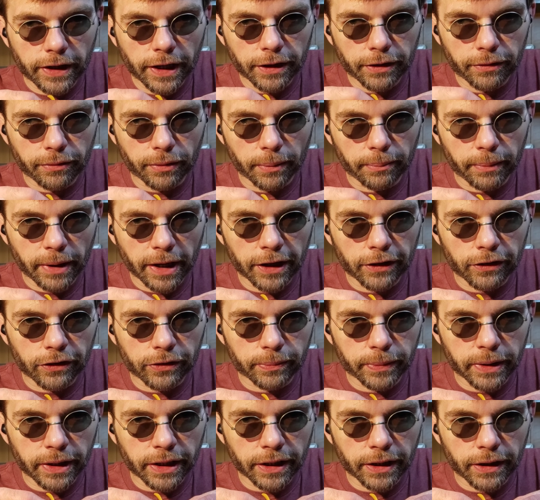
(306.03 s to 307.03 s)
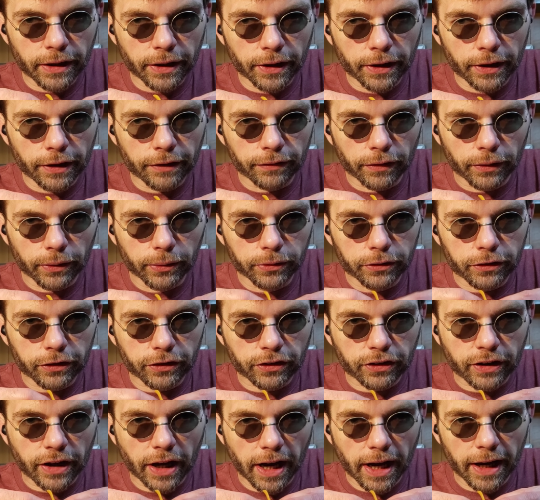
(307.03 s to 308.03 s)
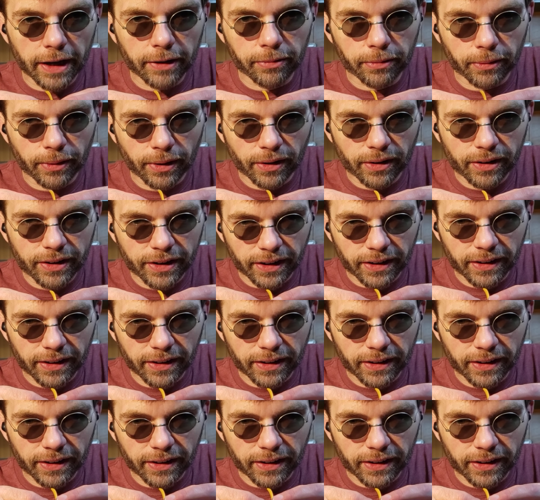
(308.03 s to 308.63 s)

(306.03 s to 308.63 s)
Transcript: kind of reminds me of Luke Skywalker.